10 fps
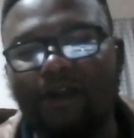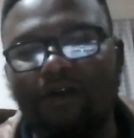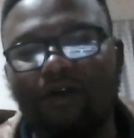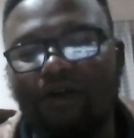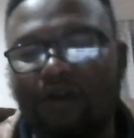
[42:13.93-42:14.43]

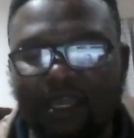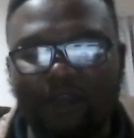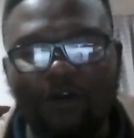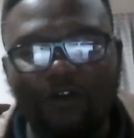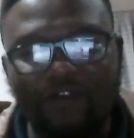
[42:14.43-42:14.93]
or a
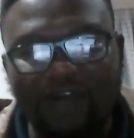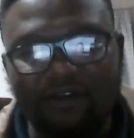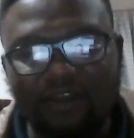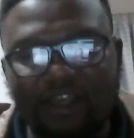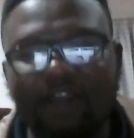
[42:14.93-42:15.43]

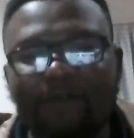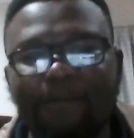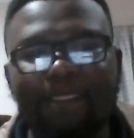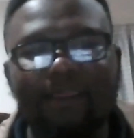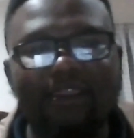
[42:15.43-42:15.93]
co-founder.
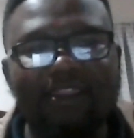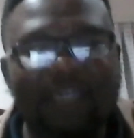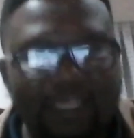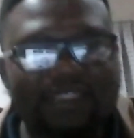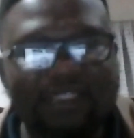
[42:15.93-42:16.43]
There
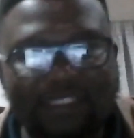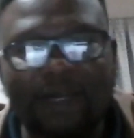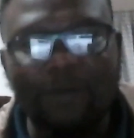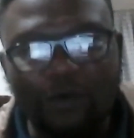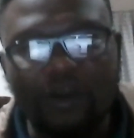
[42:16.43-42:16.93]
is
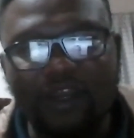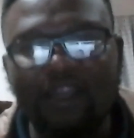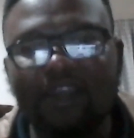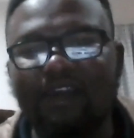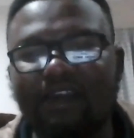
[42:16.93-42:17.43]
some
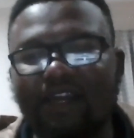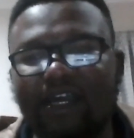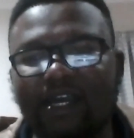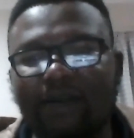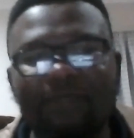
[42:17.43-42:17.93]
work,
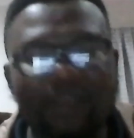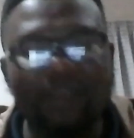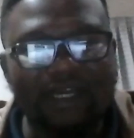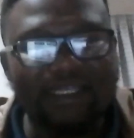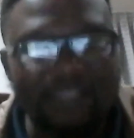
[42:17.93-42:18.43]
there
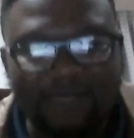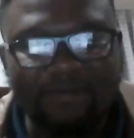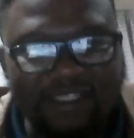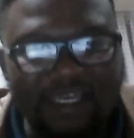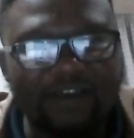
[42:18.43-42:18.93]
was some
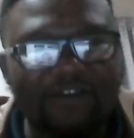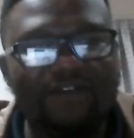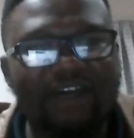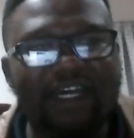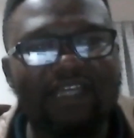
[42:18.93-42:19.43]

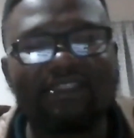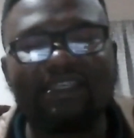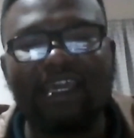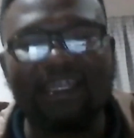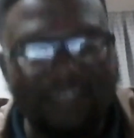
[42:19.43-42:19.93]

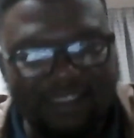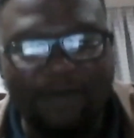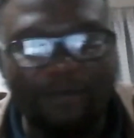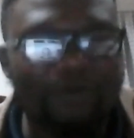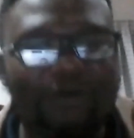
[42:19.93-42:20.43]
sacrifice at
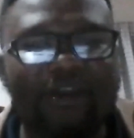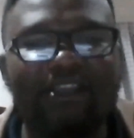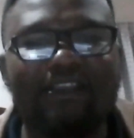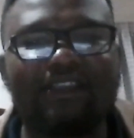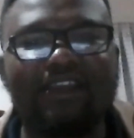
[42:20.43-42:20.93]
some
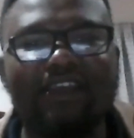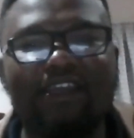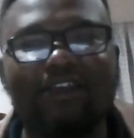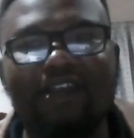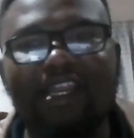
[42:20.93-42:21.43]
point
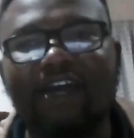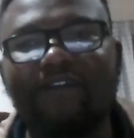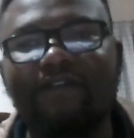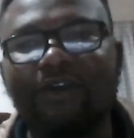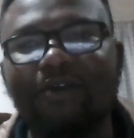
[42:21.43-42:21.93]
in your
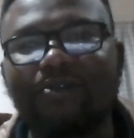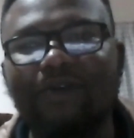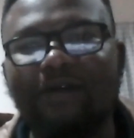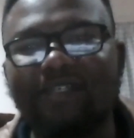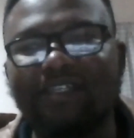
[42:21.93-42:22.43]
life. So
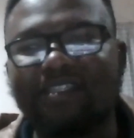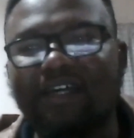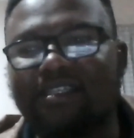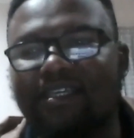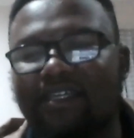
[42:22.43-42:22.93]
I'm just
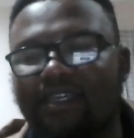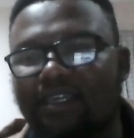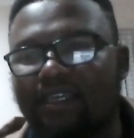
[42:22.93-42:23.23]
asking,